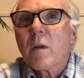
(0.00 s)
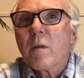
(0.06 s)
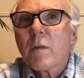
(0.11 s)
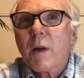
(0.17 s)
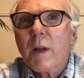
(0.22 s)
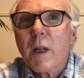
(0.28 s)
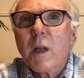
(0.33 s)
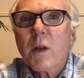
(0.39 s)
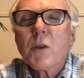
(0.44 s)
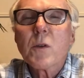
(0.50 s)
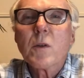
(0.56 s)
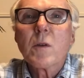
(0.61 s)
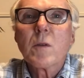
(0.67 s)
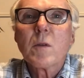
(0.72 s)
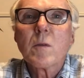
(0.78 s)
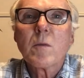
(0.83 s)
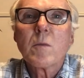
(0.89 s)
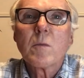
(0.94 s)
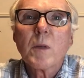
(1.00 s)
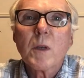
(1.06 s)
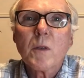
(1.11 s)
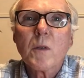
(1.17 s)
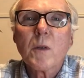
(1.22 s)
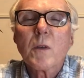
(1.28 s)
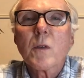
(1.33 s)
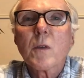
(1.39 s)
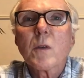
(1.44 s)
financial
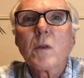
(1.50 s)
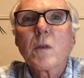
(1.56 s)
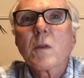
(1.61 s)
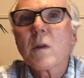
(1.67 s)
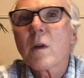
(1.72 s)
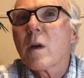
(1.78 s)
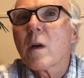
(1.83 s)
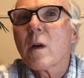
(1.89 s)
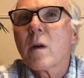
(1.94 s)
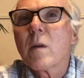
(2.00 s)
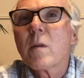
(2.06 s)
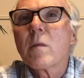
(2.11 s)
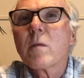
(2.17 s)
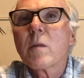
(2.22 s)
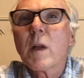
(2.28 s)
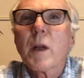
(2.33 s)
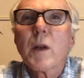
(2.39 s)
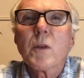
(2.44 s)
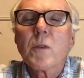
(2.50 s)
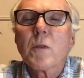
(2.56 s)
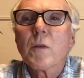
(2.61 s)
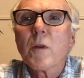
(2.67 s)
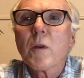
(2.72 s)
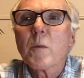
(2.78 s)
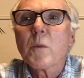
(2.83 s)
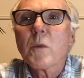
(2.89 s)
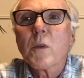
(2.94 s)
businesses, financial
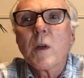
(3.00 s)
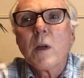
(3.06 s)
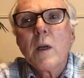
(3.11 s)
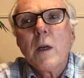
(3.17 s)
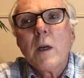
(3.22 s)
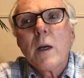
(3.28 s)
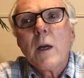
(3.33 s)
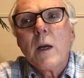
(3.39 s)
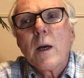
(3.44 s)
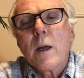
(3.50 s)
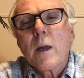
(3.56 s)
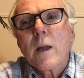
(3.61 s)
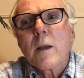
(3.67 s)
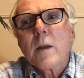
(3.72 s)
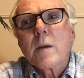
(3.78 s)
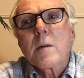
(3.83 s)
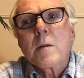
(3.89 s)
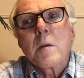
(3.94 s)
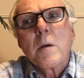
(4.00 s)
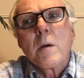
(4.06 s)
firms. And